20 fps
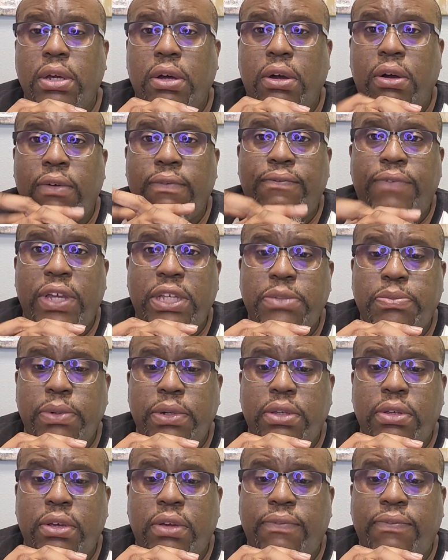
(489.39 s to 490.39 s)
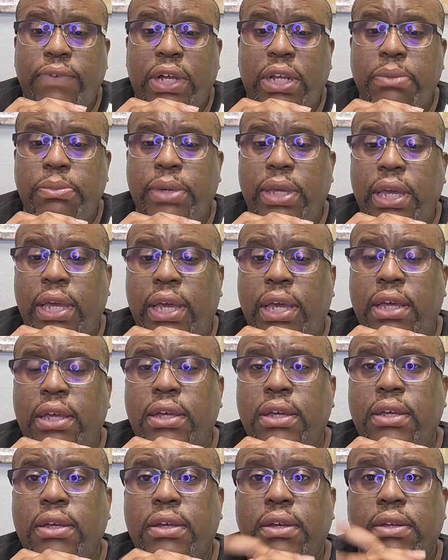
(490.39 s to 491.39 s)
On Facebook, you can follow me at
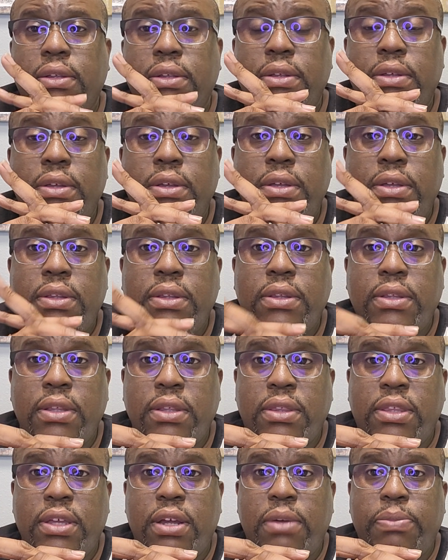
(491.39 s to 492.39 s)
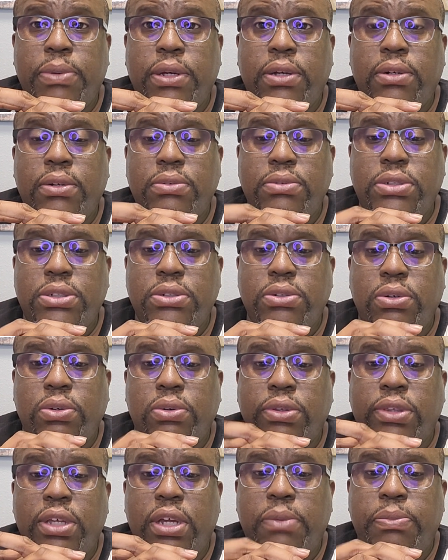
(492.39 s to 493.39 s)
The Therapy Coach
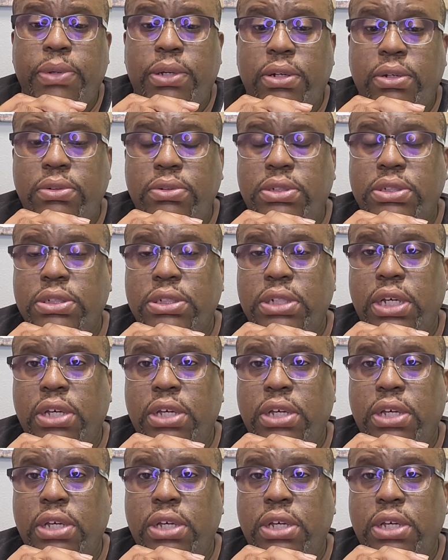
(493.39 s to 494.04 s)
or Therapy Coach,